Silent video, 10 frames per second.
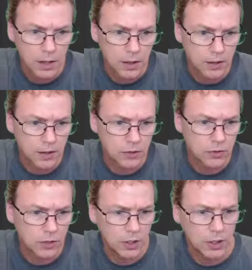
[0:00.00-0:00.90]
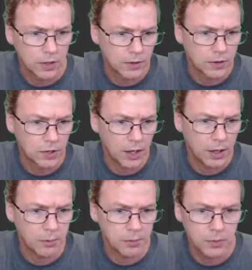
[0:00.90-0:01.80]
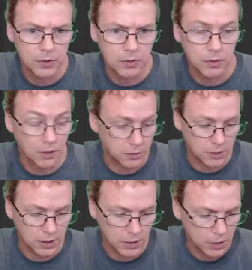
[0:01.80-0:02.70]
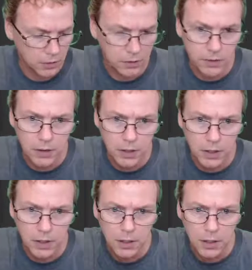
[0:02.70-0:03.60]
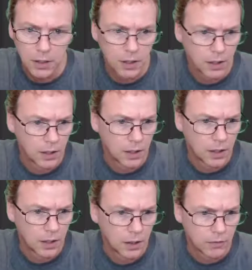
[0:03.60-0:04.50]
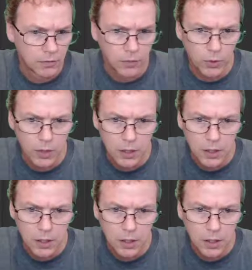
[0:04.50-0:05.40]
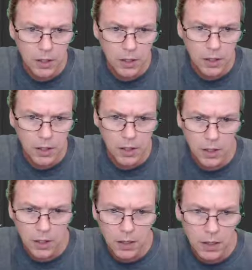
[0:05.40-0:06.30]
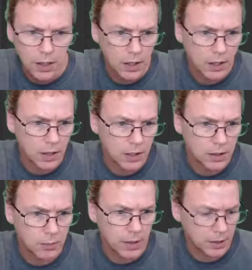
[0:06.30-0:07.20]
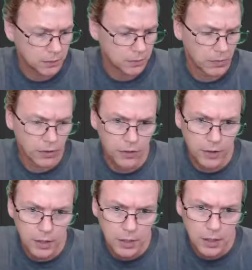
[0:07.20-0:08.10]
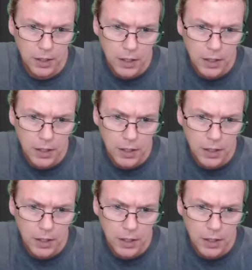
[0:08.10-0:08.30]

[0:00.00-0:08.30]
I think that's good. And the top, let's start with that again. 30. 40. Okay, and the bottom, 30.